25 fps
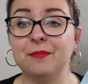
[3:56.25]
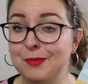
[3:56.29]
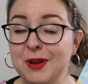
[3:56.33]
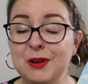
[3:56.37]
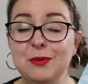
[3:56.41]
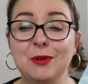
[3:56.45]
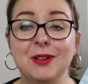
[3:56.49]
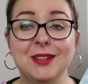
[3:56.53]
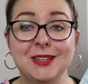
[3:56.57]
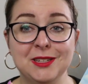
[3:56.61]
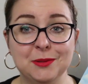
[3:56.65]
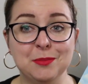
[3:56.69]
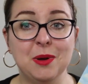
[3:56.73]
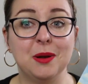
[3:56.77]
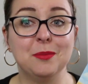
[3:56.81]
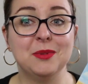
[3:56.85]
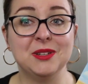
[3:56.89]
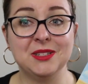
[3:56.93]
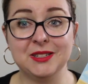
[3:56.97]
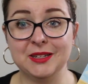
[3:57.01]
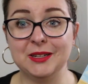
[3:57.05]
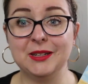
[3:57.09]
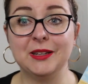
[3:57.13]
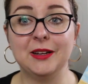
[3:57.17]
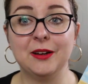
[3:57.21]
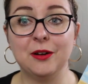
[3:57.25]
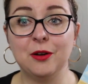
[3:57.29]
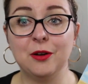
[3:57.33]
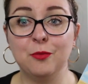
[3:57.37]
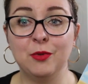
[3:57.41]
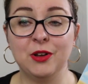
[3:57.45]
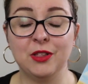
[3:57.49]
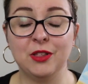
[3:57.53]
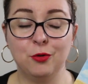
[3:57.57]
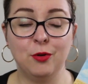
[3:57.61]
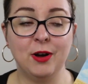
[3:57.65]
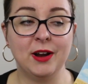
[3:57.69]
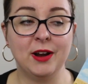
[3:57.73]
Meanwhile, his mum is dealing
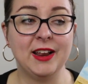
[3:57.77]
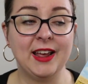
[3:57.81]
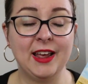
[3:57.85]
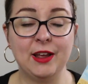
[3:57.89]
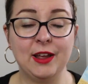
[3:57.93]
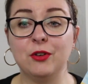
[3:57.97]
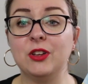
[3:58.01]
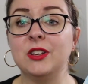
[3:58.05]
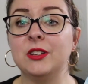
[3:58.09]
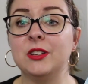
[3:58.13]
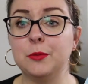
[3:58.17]
with quite a heavy